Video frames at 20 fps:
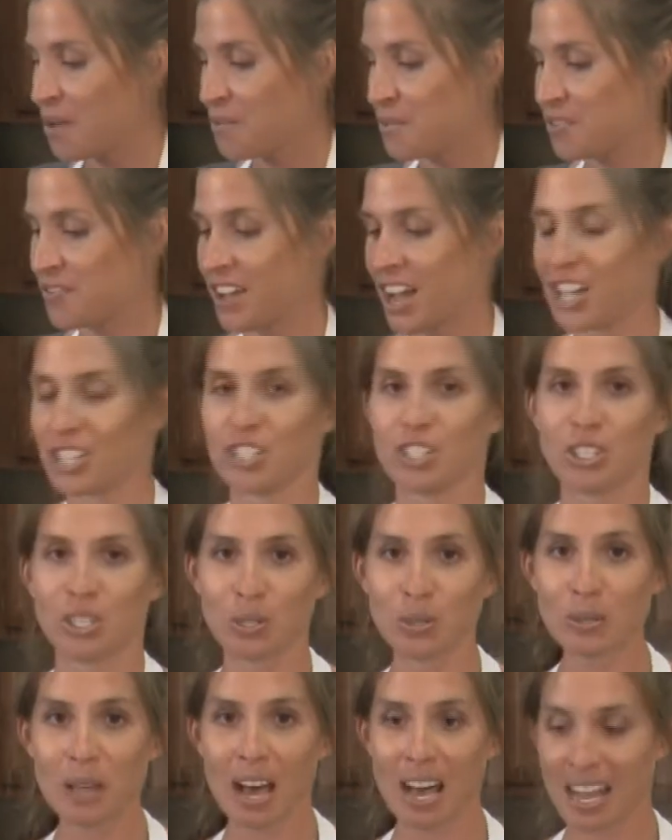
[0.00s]
We've got
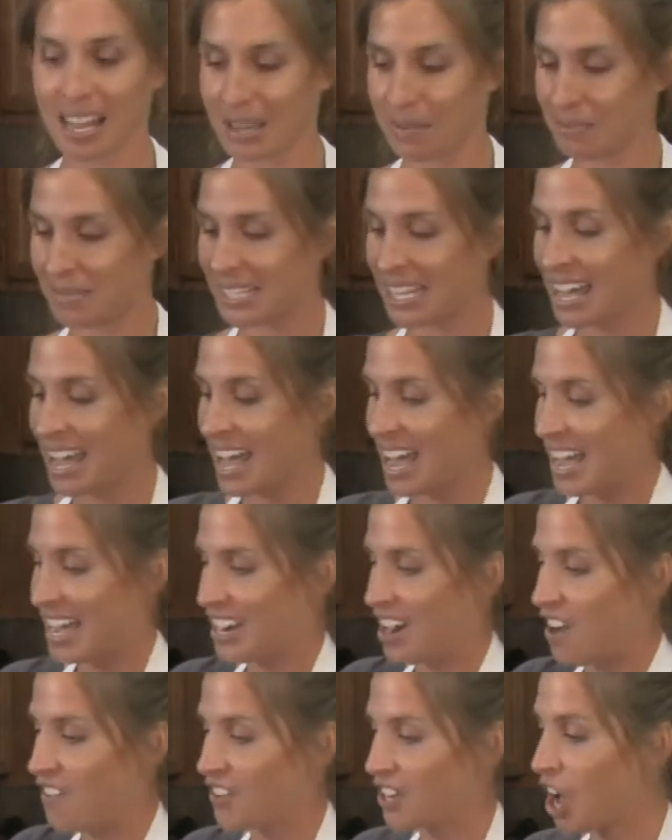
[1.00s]
2 limes,
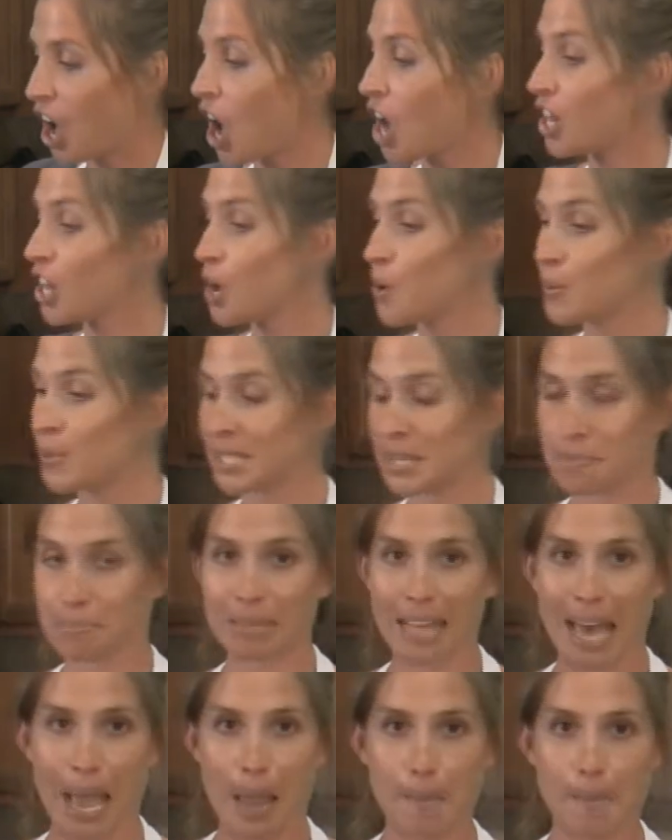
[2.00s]
an avocado, some
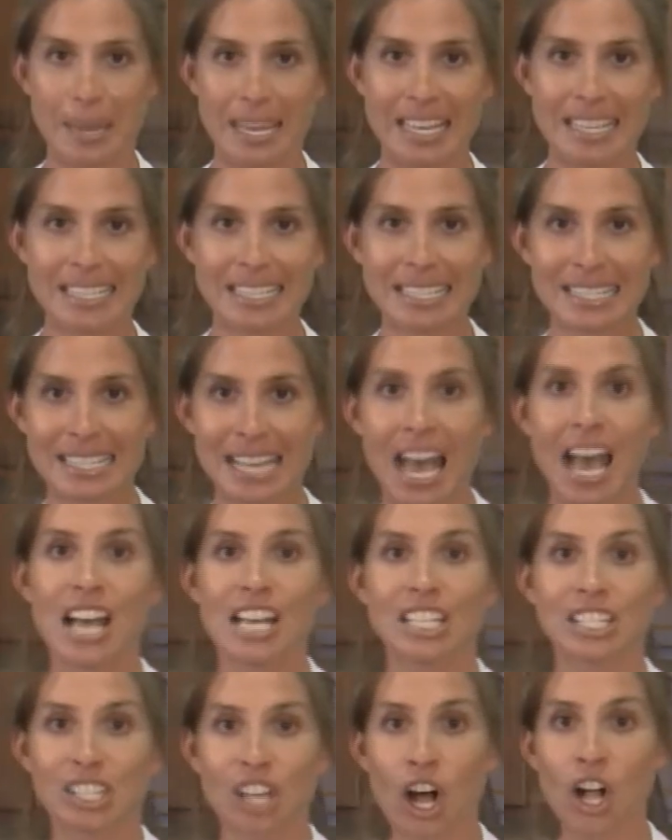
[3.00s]
black beans,
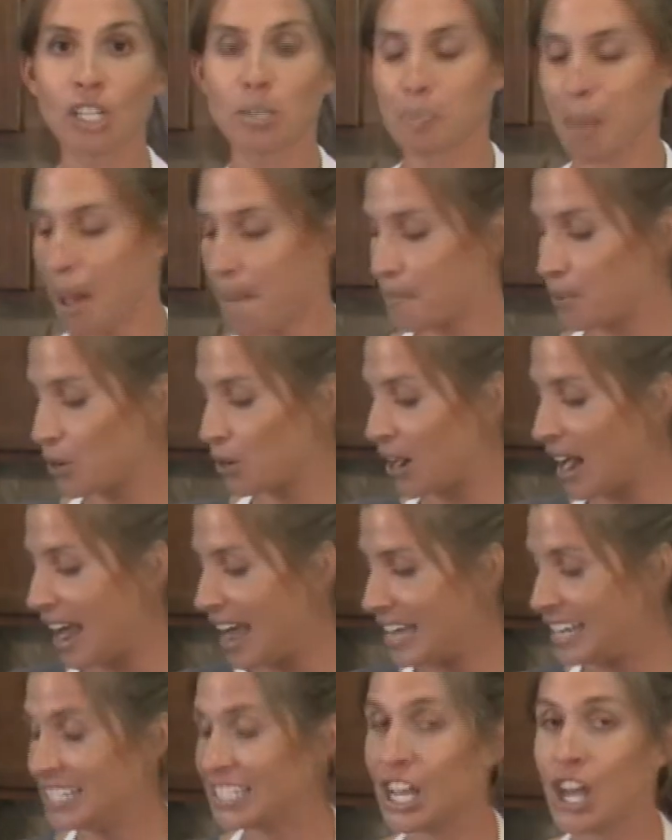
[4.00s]
salt, pepper,
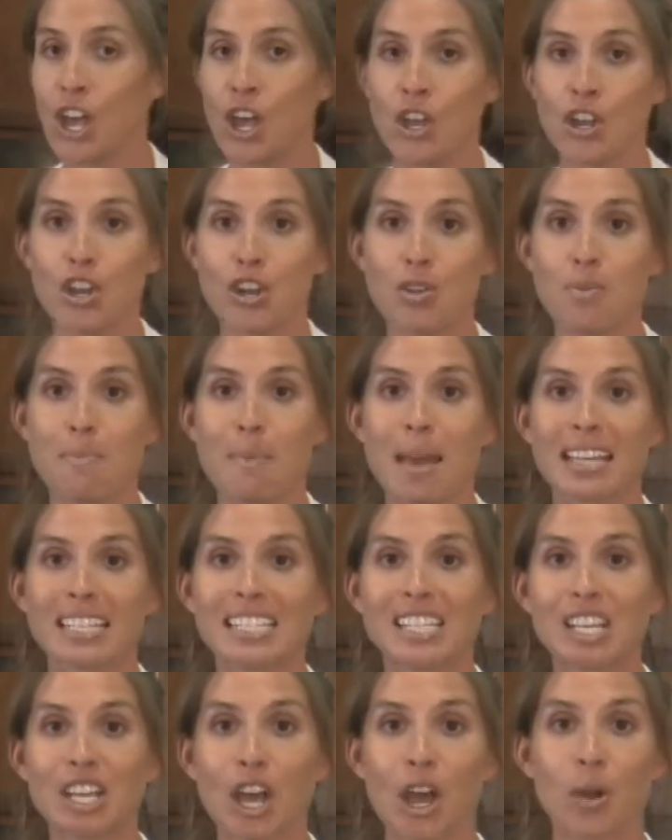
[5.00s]
and New
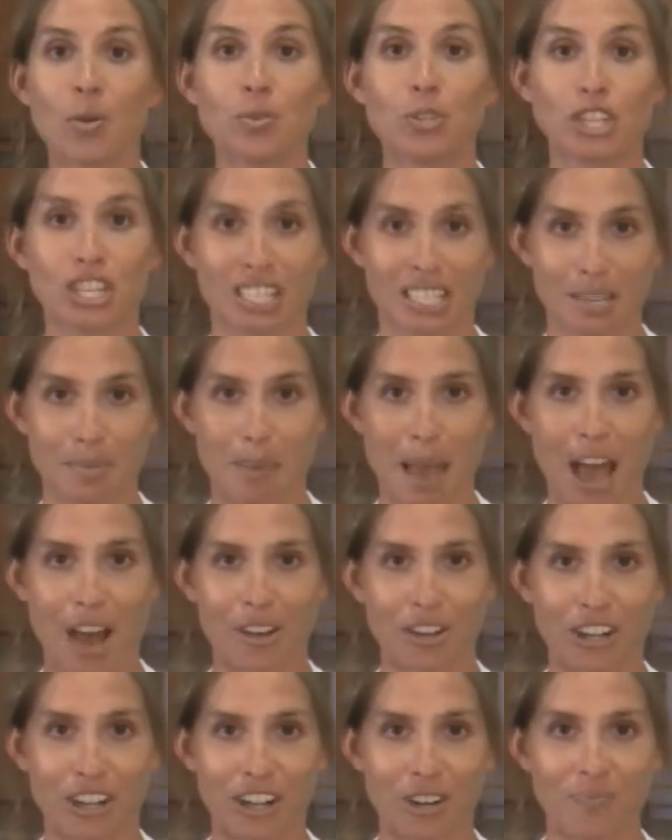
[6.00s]
Mexico chili
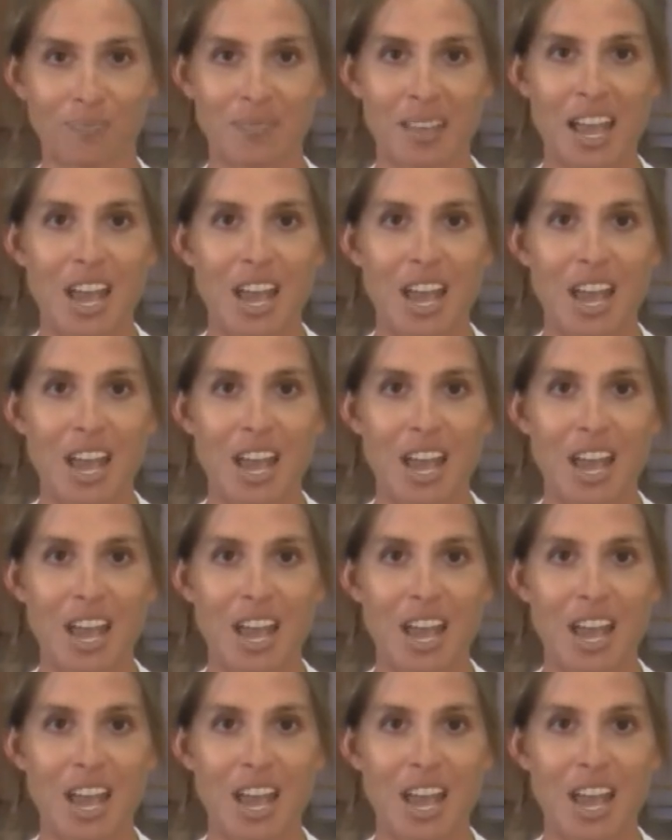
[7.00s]
powder.